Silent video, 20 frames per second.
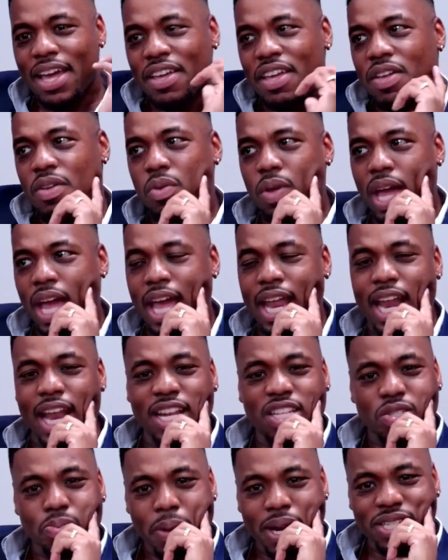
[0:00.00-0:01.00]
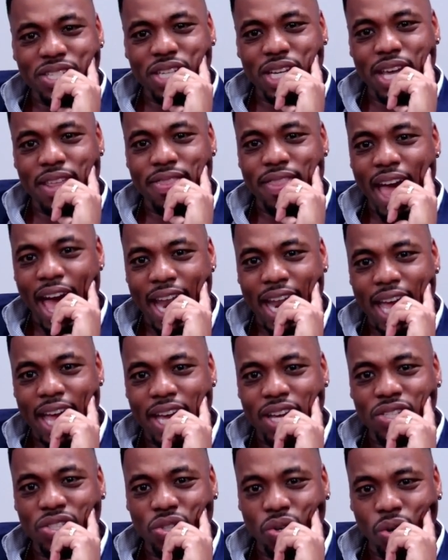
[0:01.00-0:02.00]
it, and especially at that
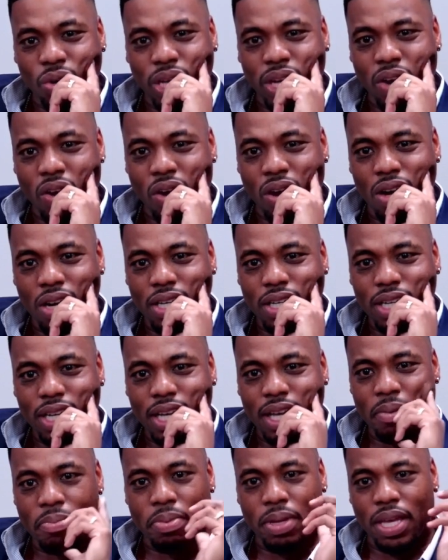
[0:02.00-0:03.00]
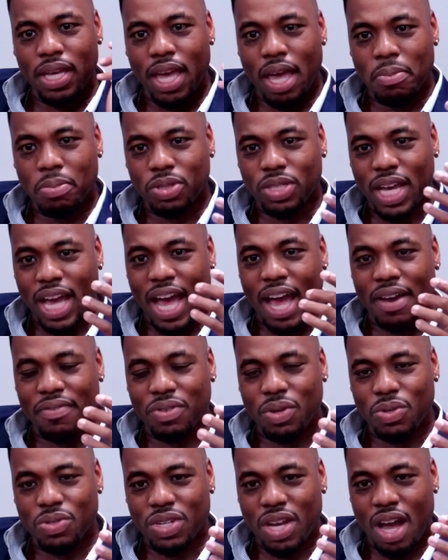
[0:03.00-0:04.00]
age early on and being able to
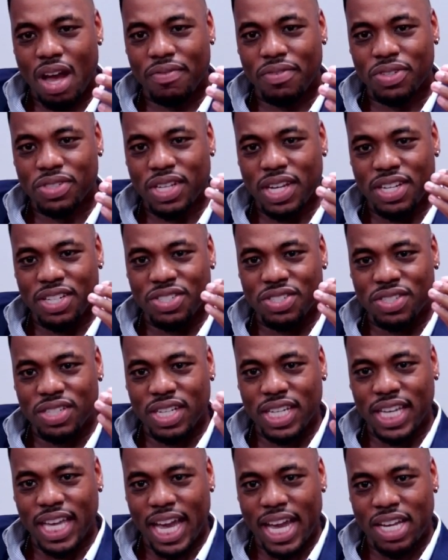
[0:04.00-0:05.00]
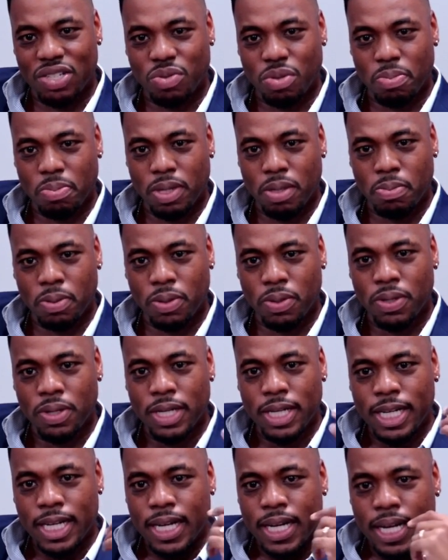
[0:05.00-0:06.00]
have those conversations and engage with people,
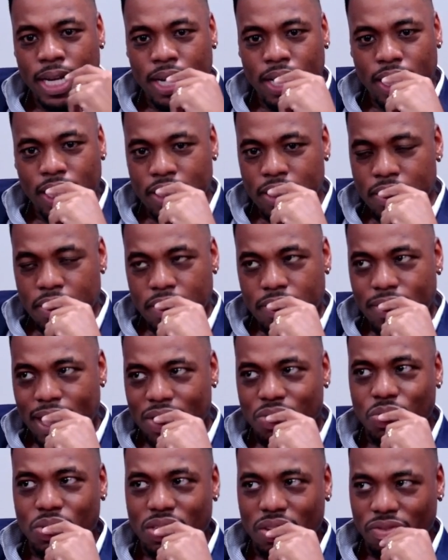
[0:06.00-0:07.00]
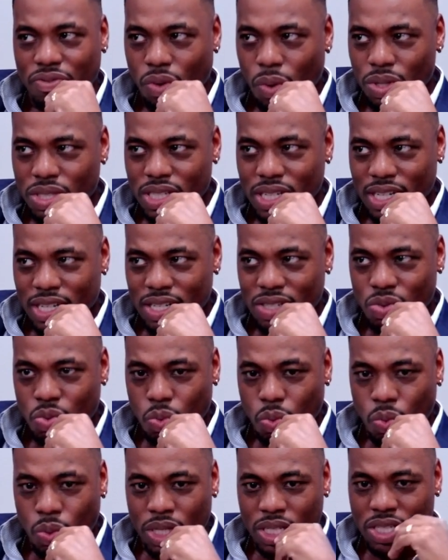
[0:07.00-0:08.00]
that's what's unfortunate is
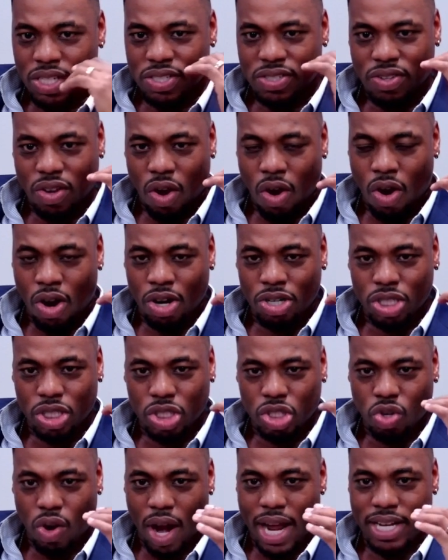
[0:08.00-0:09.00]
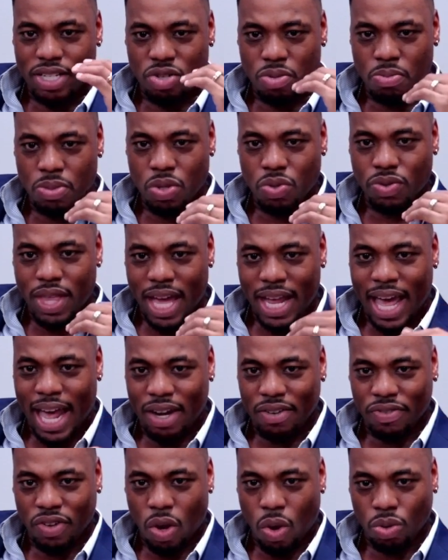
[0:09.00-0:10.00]
we just are trying to mute that
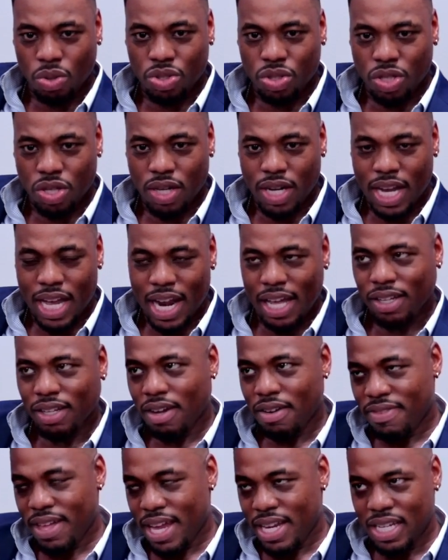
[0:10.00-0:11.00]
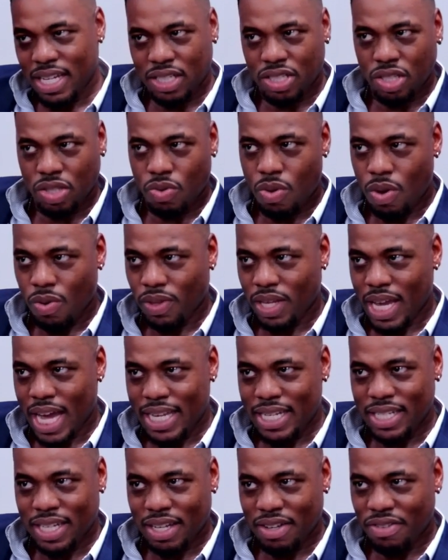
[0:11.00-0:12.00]
out of culture. And I love that Nietzsche quote and the
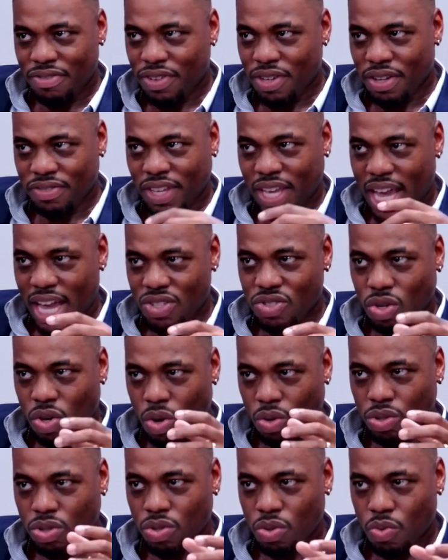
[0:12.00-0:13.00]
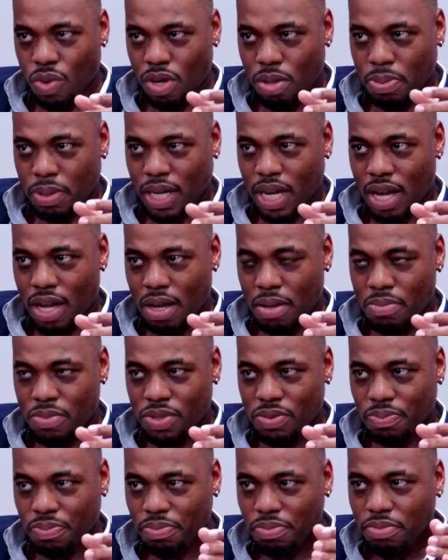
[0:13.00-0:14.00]
idea of, of cancel culture and what it
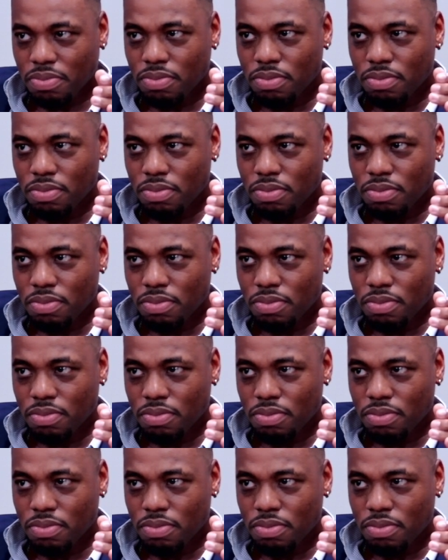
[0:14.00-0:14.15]
becomes.